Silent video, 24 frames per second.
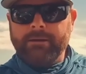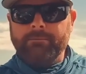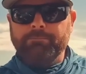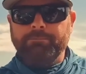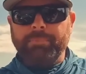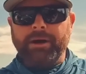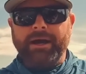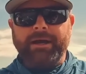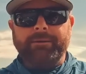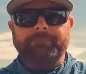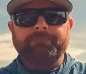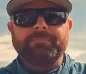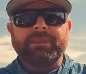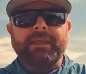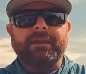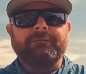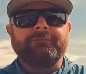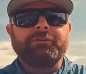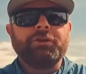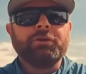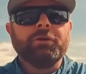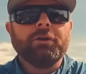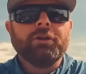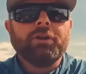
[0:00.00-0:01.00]
but
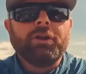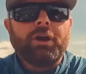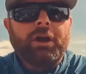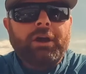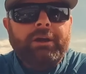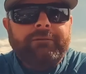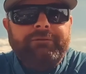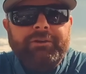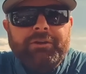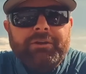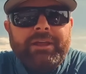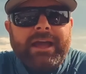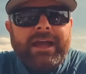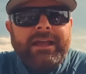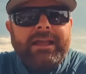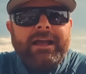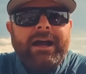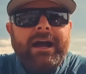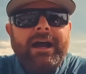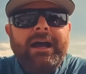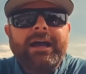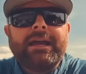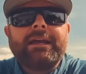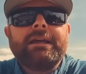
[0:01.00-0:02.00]
if you're, if you're that
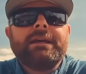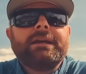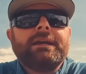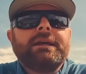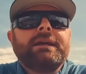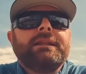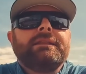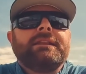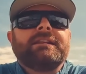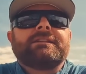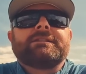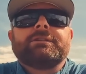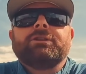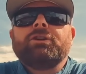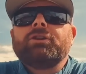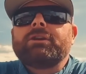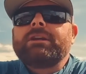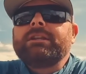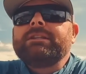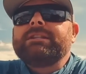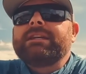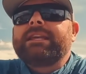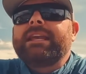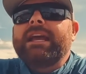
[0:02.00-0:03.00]
guy that's
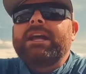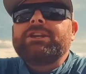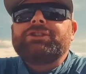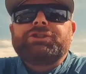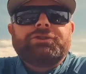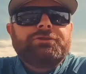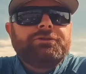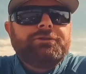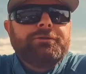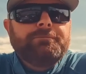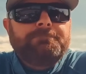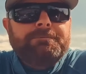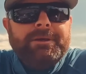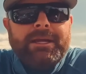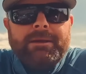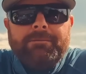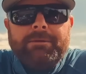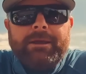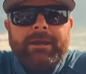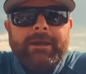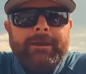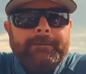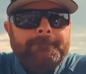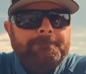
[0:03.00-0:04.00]
looking to catch your new P
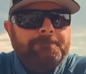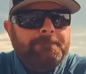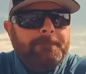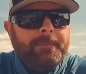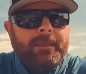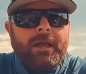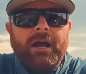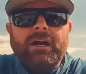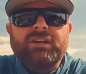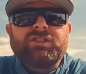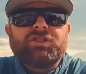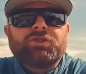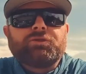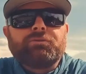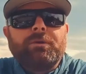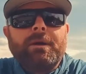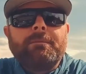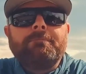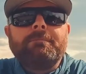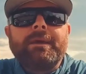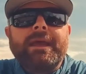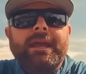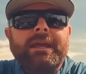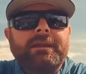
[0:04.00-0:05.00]
B, a
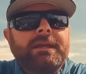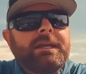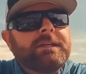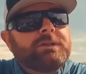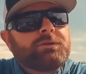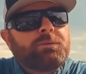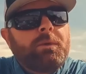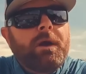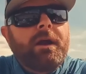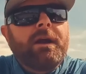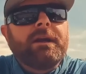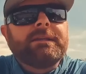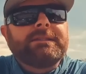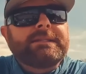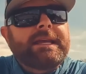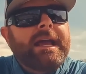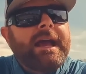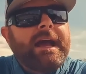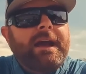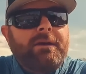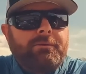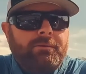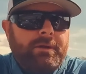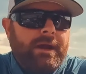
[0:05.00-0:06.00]
swim bait is where it's
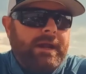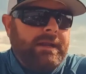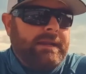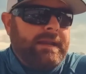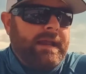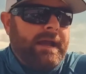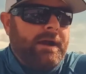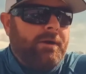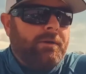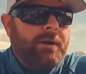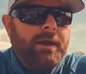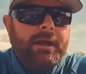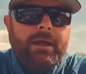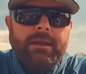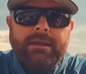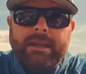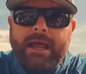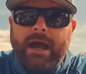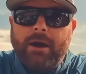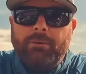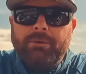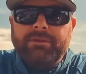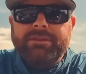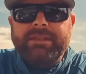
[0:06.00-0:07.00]
at right now.
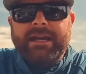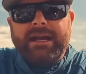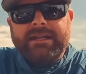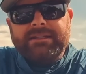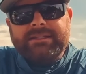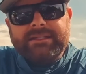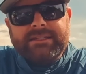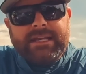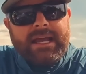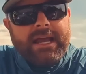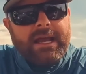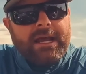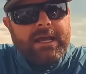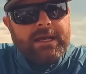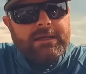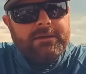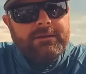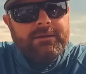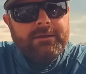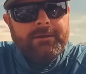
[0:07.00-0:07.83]
Now with that said,